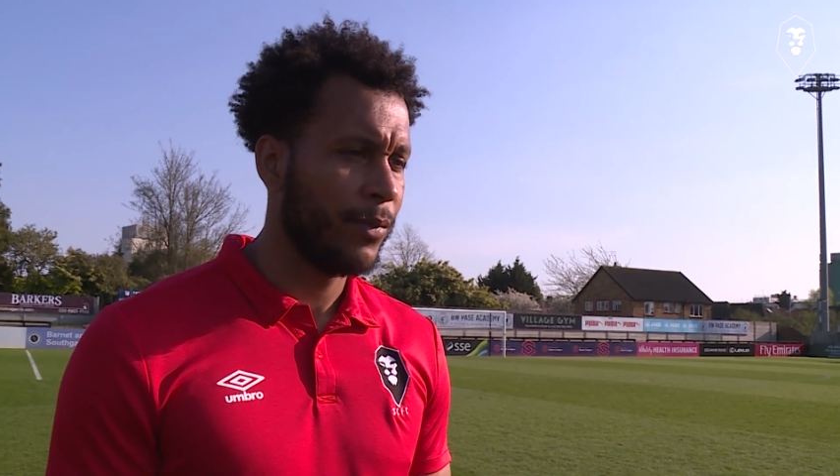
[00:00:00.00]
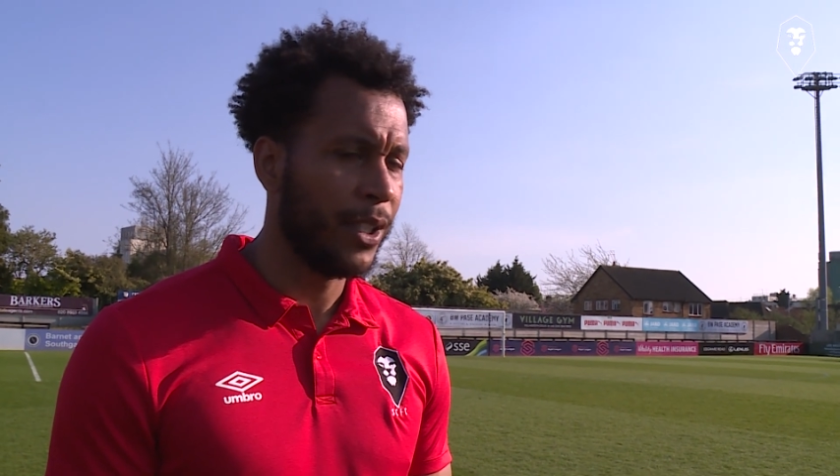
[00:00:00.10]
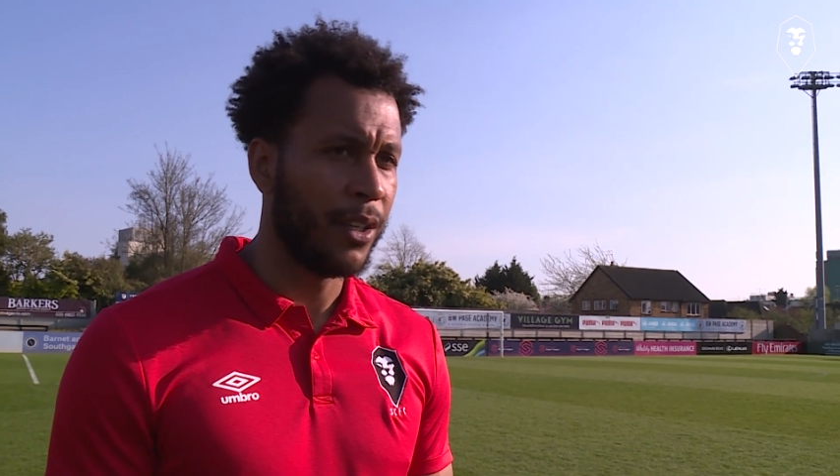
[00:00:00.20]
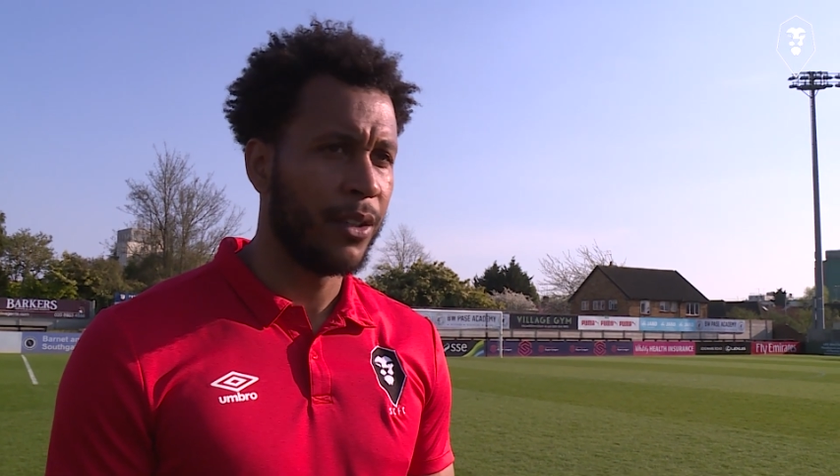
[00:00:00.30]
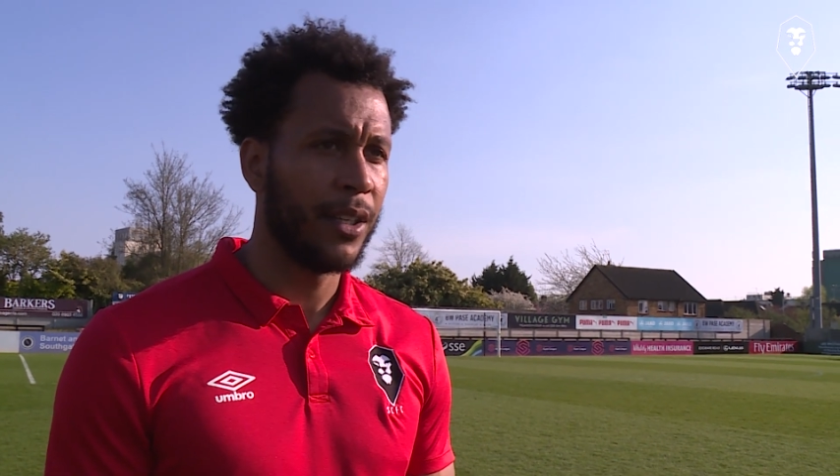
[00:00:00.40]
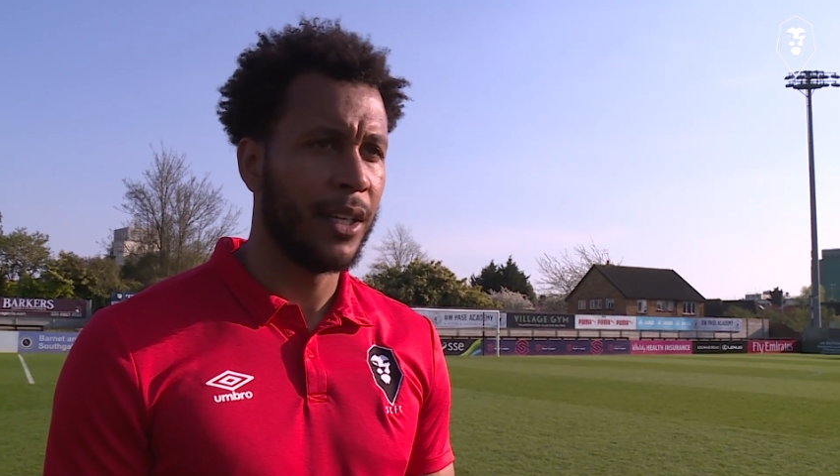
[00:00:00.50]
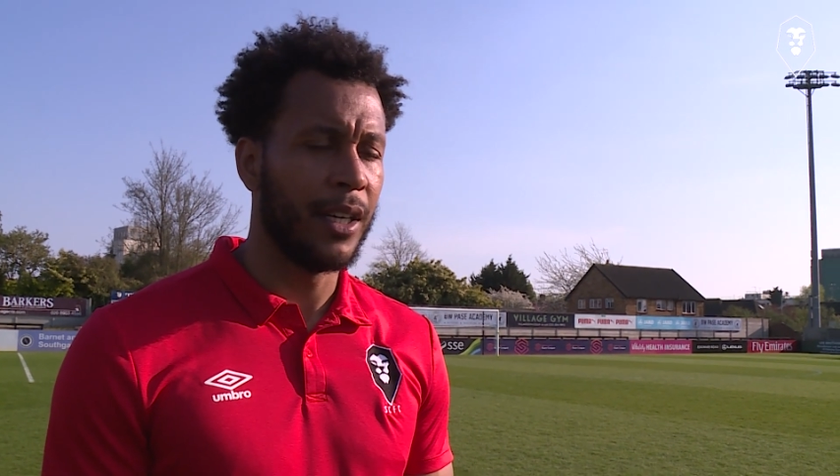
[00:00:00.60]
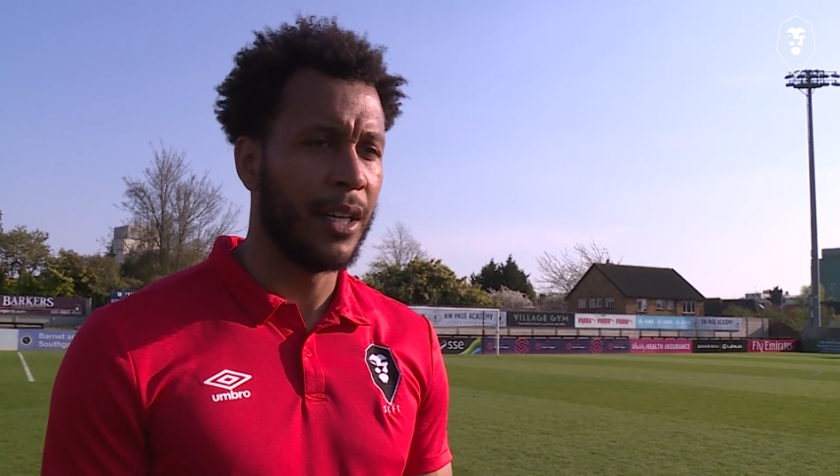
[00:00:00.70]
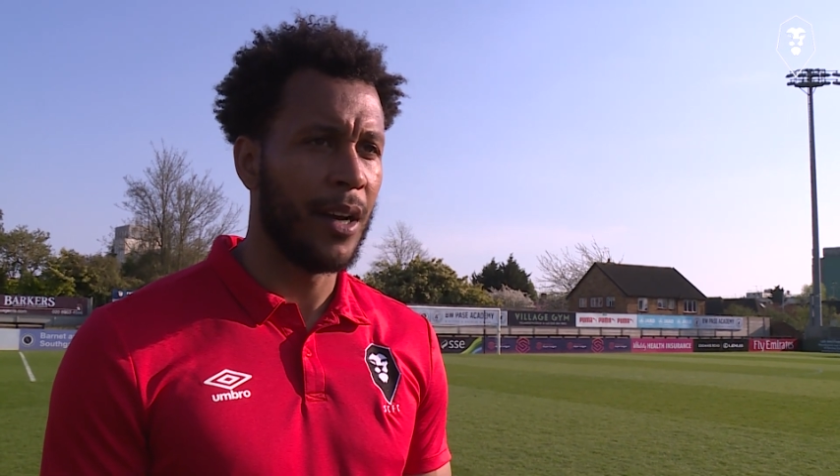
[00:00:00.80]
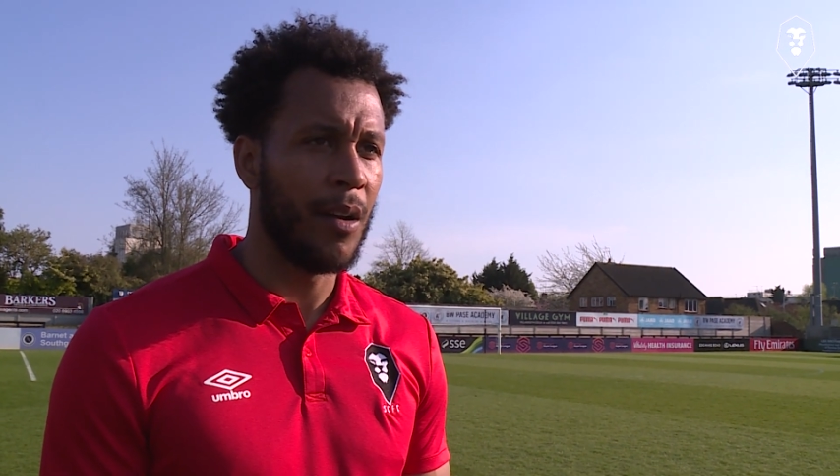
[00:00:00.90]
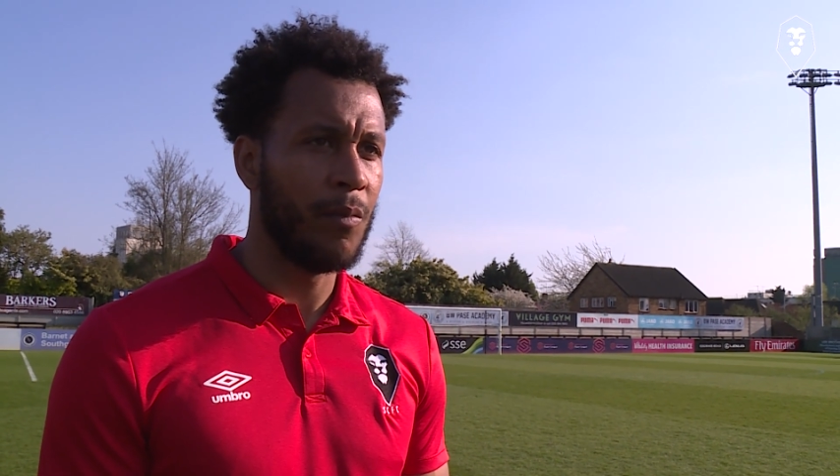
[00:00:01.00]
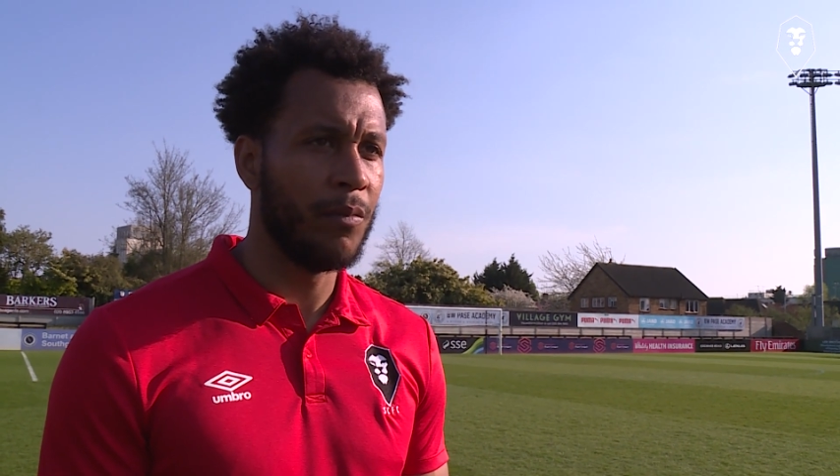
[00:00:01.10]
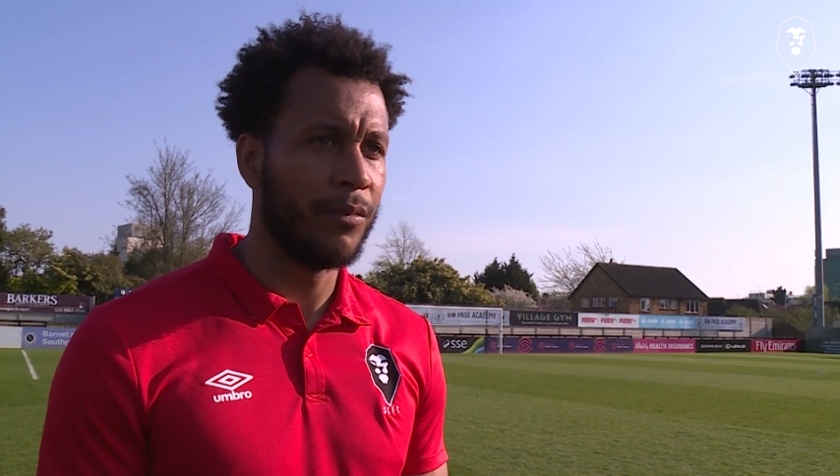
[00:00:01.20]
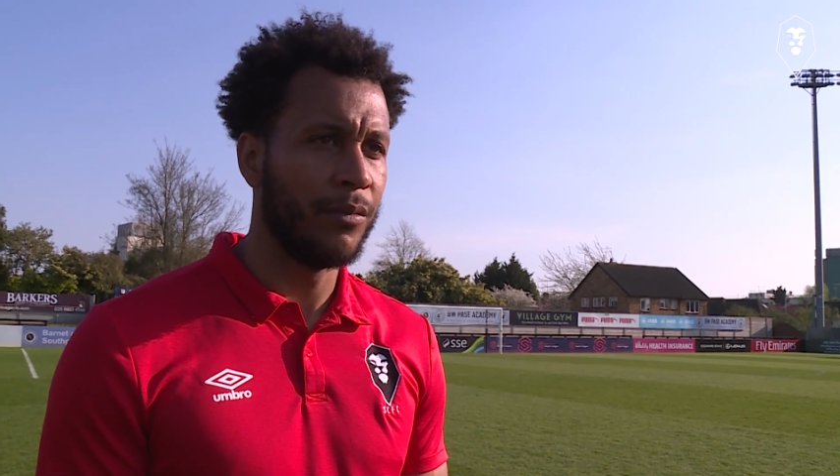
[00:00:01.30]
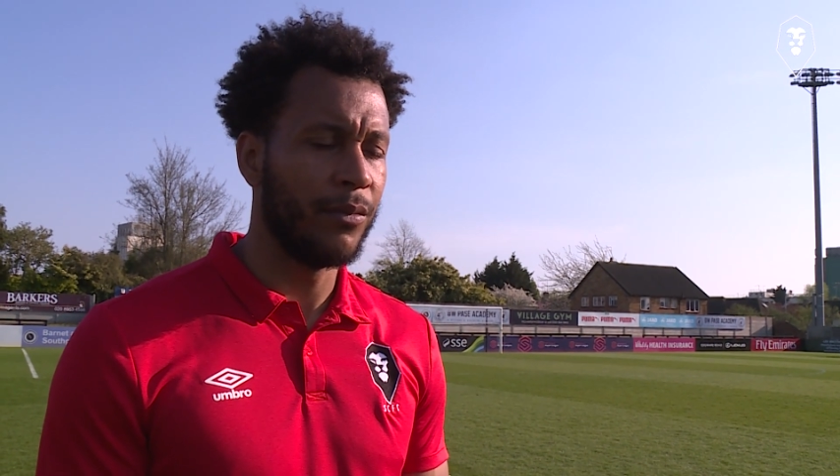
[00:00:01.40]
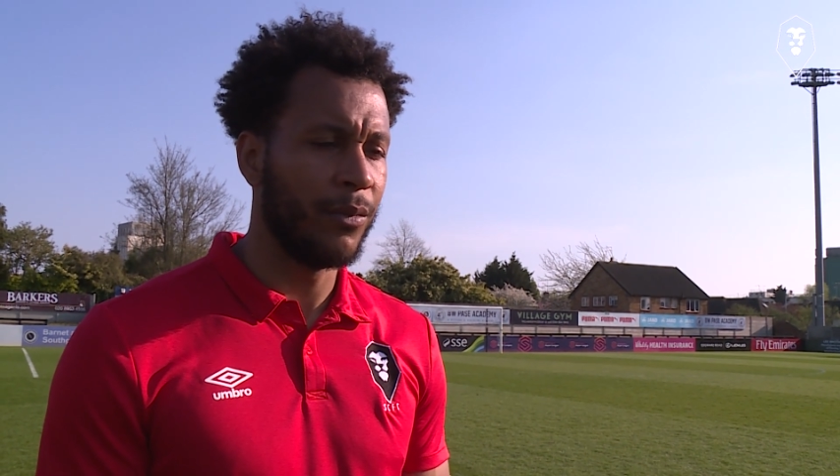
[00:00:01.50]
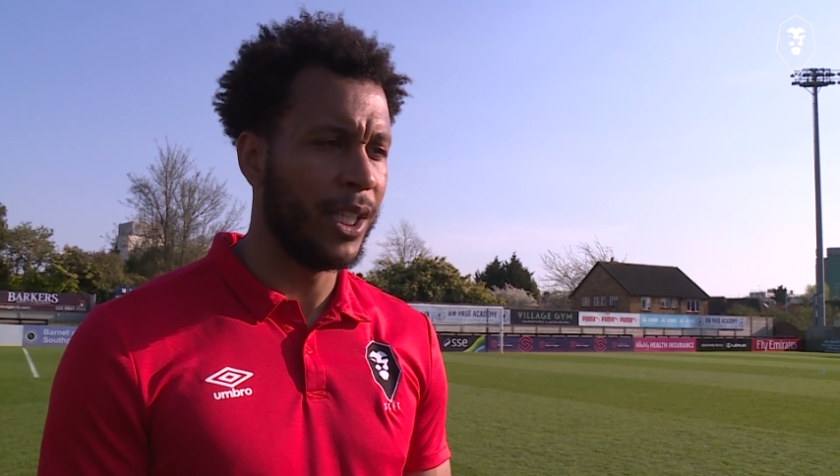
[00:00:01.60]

You know, um,